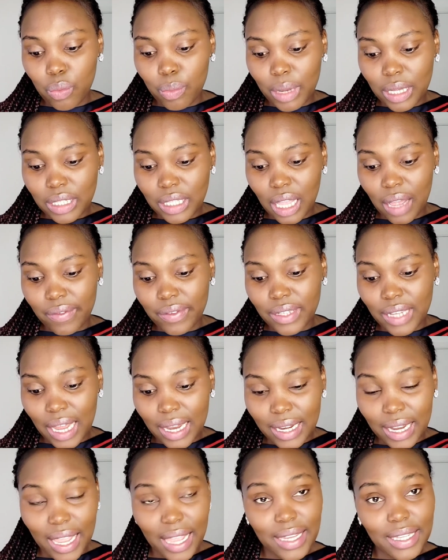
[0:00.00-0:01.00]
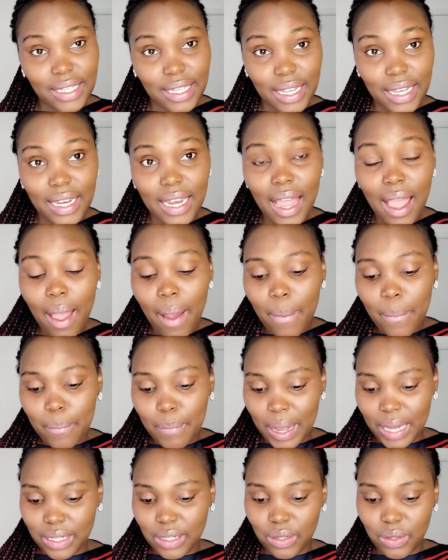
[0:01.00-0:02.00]
you must have turned 18
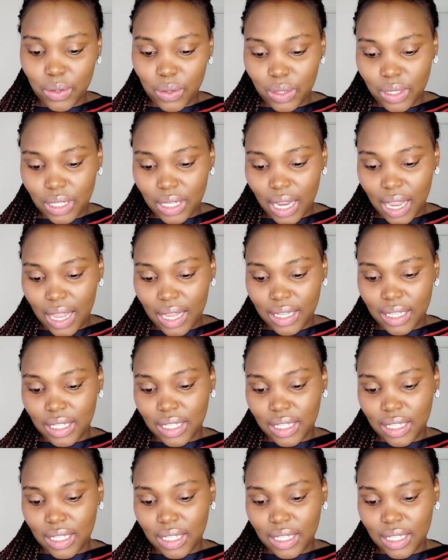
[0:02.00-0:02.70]
but not